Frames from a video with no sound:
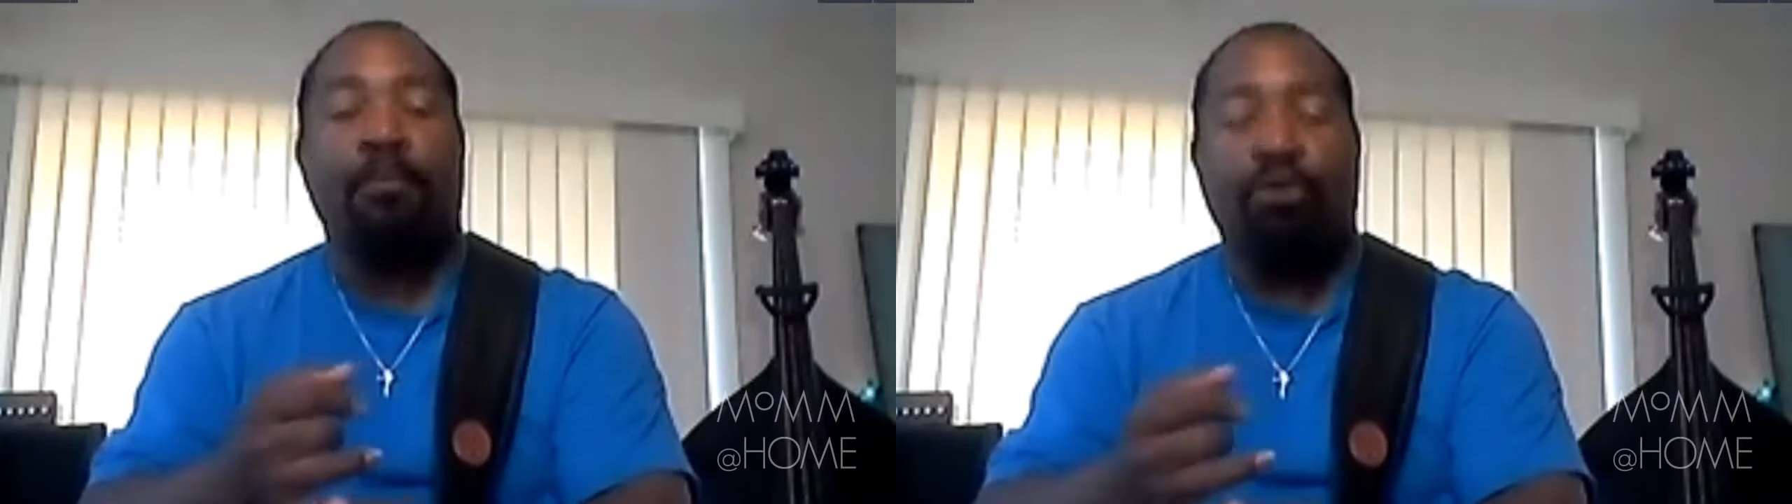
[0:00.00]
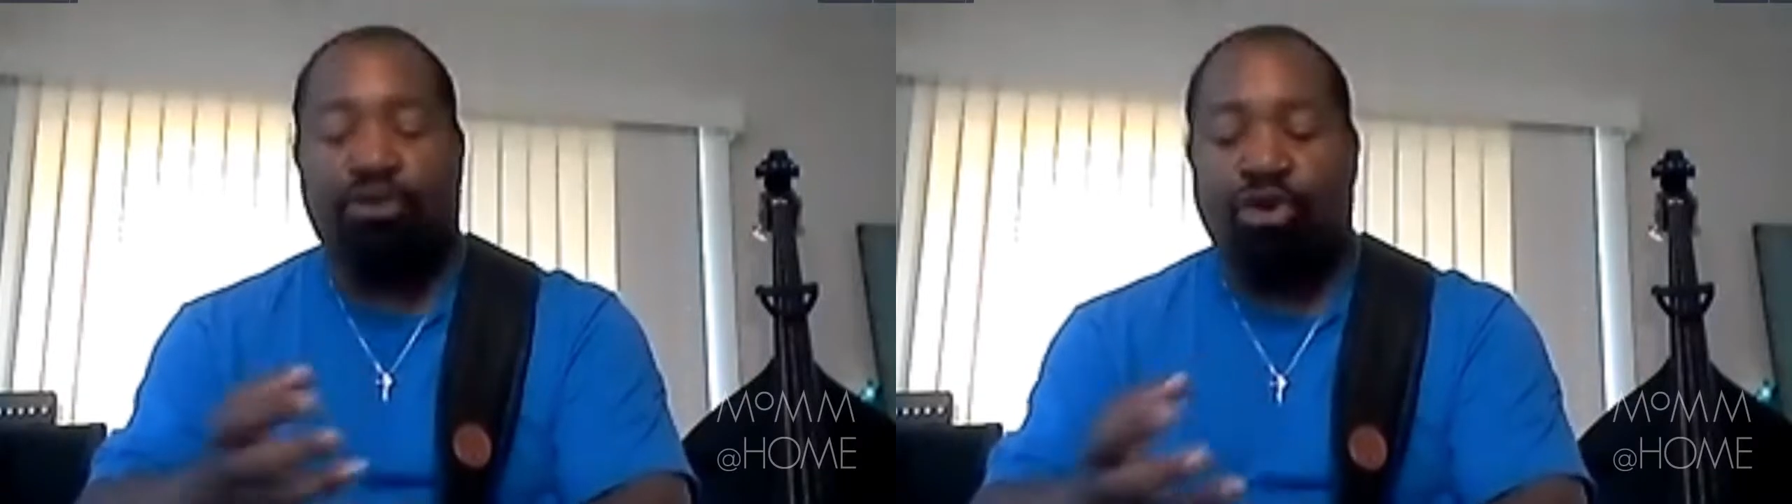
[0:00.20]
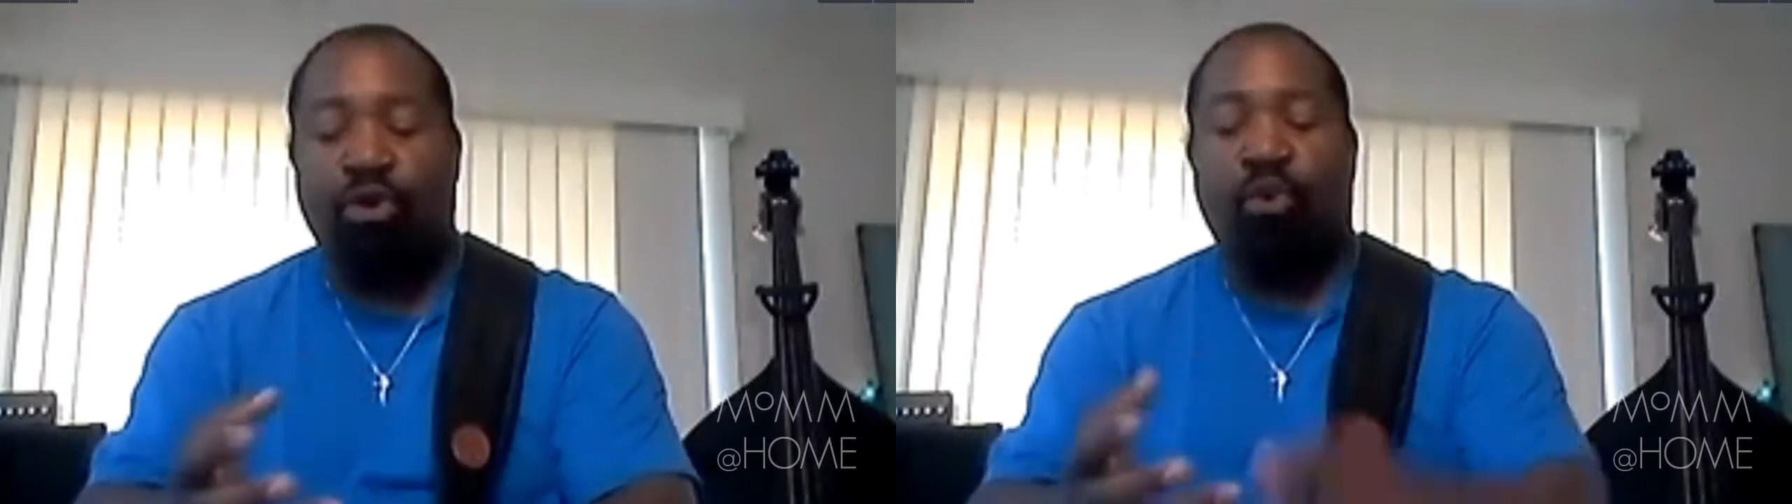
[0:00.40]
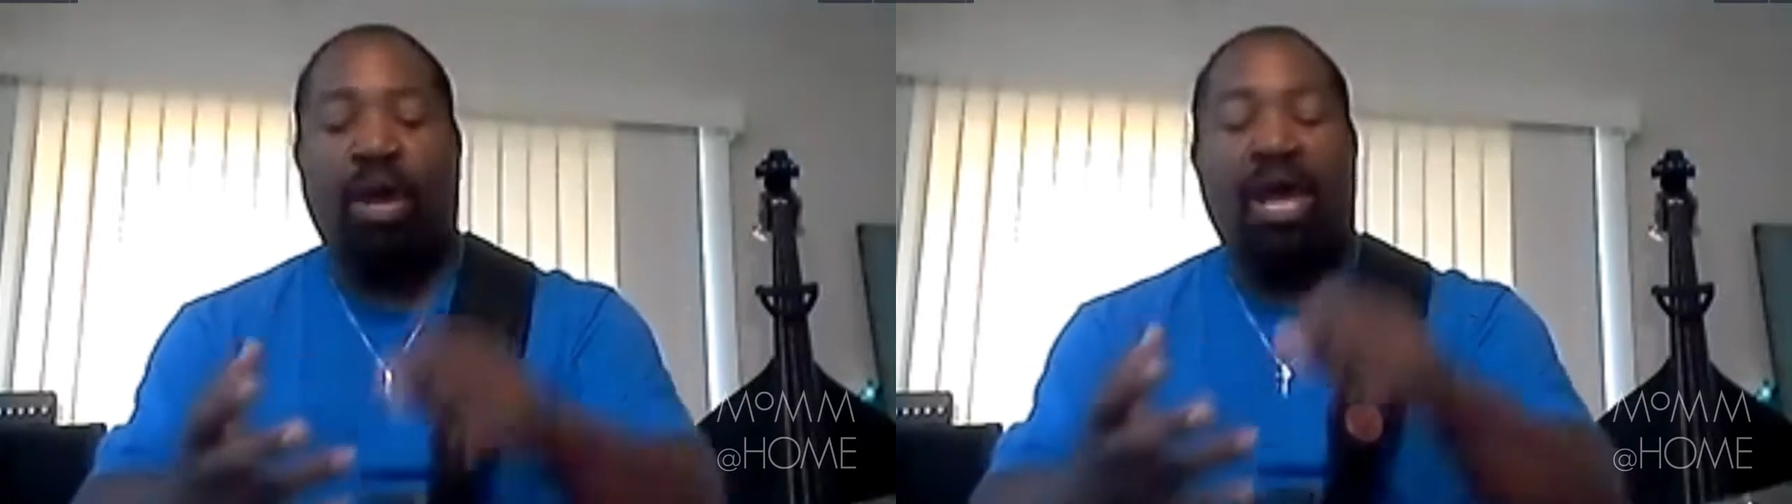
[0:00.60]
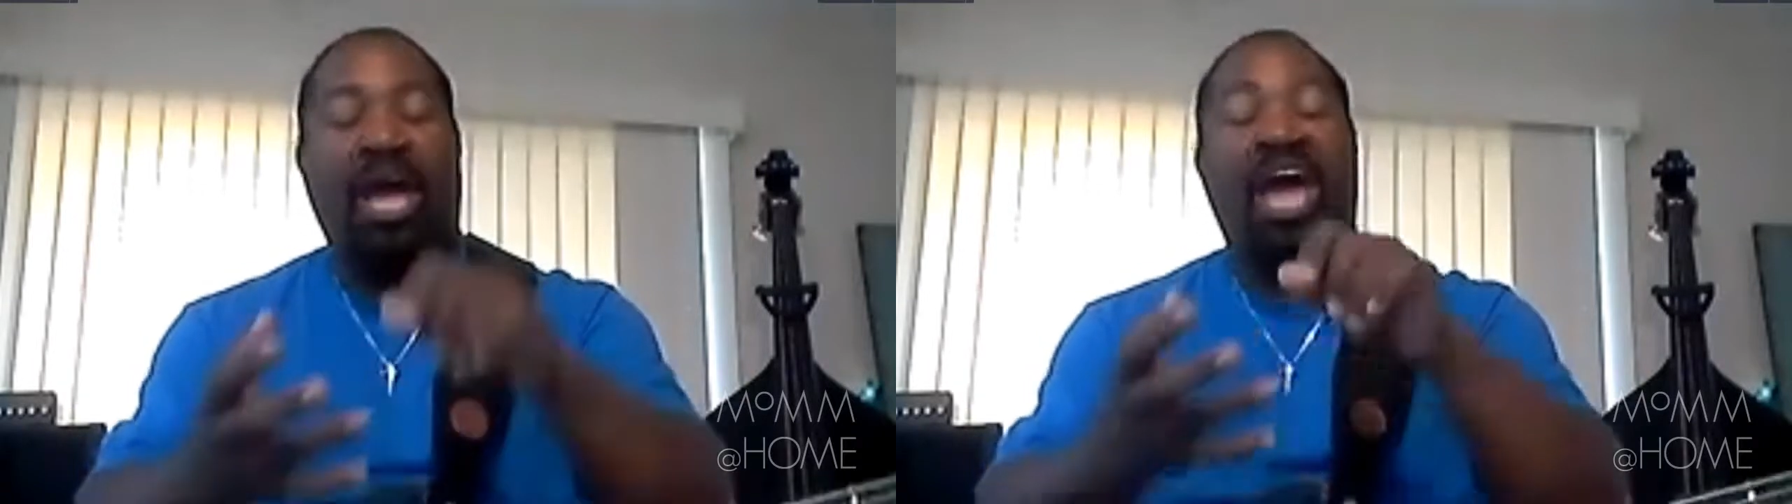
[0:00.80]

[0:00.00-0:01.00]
Number two,